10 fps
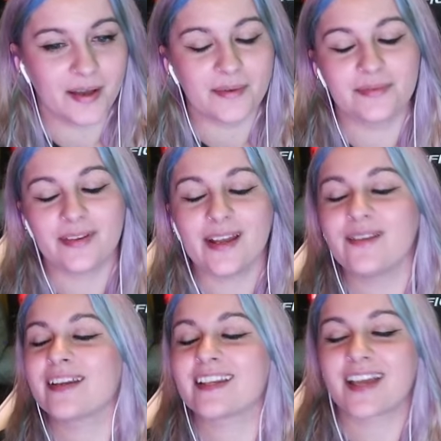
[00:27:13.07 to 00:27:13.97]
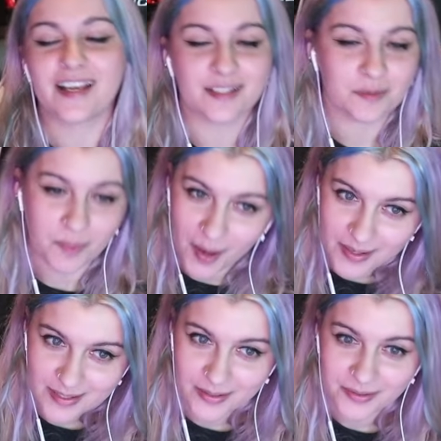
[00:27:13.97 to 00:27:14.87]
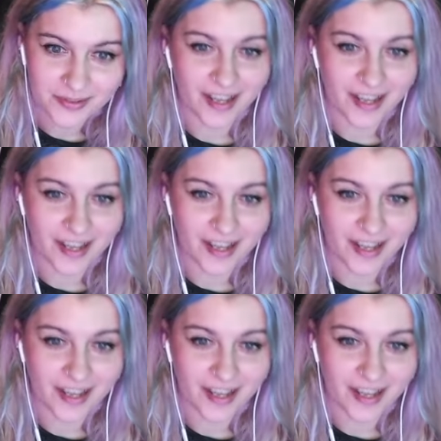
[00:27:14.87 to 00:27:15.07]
Very nice puzzle.